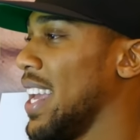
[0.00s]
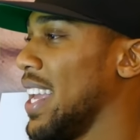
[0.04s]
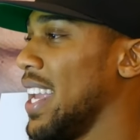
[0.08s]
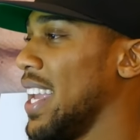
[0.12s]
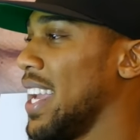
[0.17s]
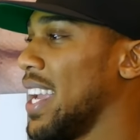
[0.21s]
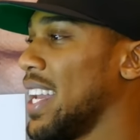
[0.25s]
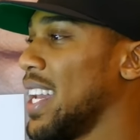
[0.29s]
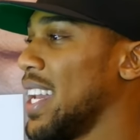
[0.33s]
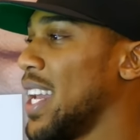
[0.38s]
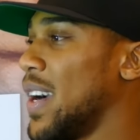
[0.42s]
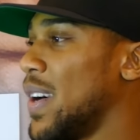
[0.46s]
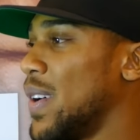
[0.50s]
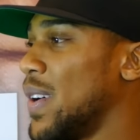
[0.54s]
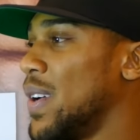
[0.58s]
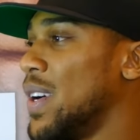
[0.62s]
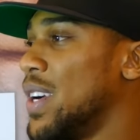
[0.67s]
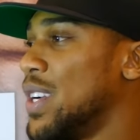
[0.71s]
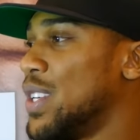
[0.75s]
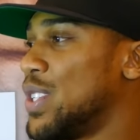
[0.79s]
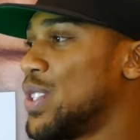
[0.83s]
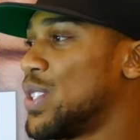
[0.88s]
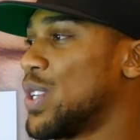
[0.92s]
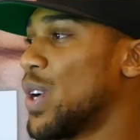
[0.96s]
he can
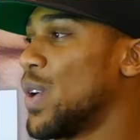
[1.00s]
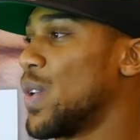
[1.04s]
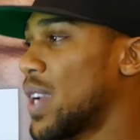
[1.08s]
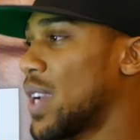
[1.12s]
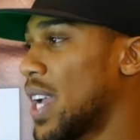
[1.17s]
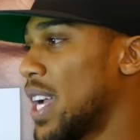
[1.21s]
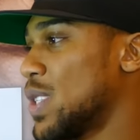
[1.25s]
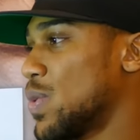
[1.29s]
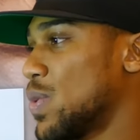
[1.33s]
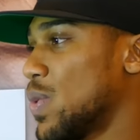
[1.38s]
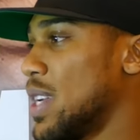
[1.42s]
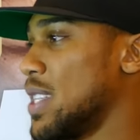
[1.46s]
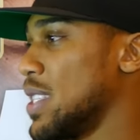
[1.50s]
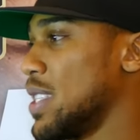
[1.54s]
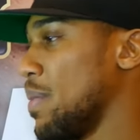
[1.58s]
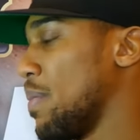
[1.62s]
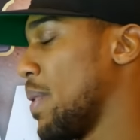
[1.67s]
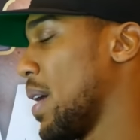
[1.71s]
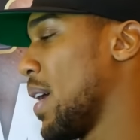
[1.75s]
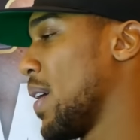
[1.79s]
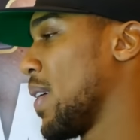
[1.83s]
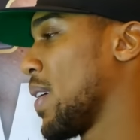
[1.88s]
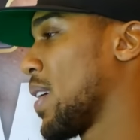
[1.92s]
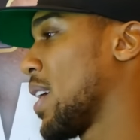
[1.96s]
now showcase what he's
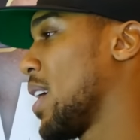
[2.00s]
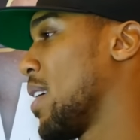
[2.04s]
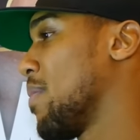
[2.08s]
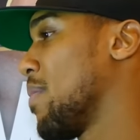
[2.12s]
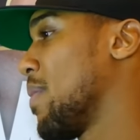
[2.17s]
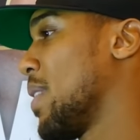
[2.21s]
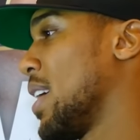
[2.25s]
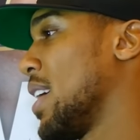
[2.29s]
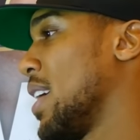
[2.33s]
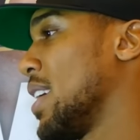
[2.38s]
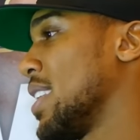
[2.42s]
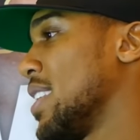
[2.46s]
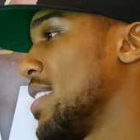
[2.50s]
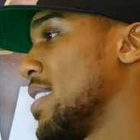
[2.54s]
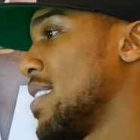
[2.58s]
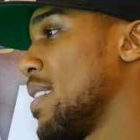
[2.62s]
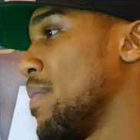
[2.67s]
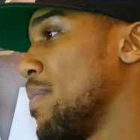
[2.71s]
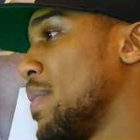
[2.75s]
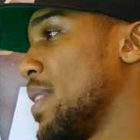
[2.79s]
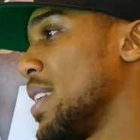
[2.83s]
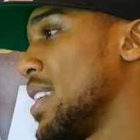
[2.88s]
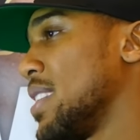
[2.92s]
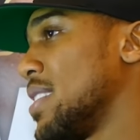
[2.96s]
about come
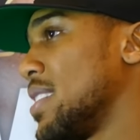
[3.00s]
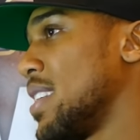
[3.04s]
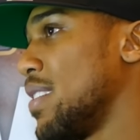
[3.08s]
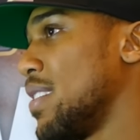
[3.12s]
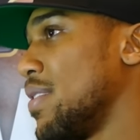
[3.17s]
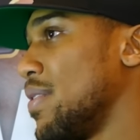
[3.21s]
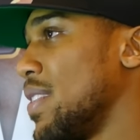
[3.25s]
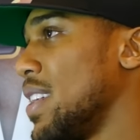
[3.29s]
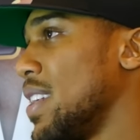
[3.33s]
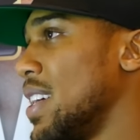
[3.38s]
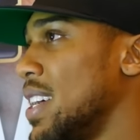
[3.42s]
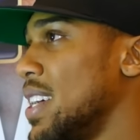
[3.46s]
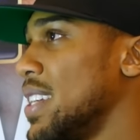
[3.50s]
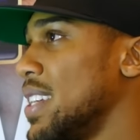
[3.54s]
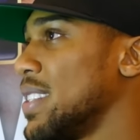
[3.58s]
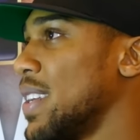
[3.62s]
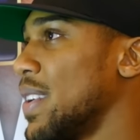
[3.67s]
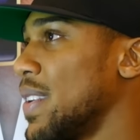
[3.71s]
December the 10th.